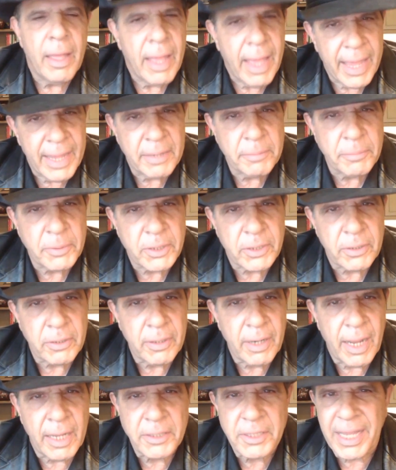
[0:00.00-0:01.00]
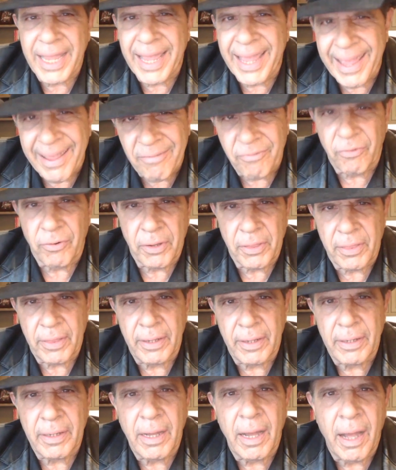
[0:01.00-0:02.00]
Hamster has everything
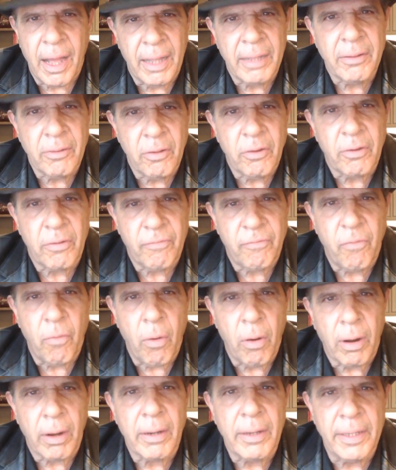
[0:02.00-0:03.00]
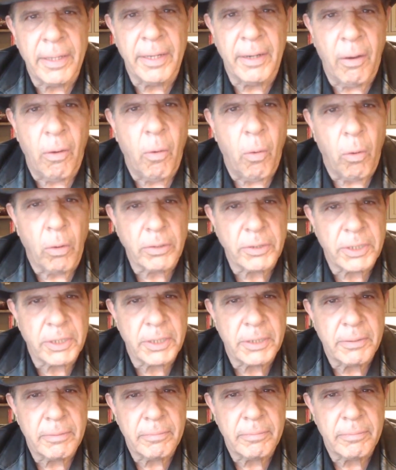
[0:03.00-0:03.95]
I look for in a horse.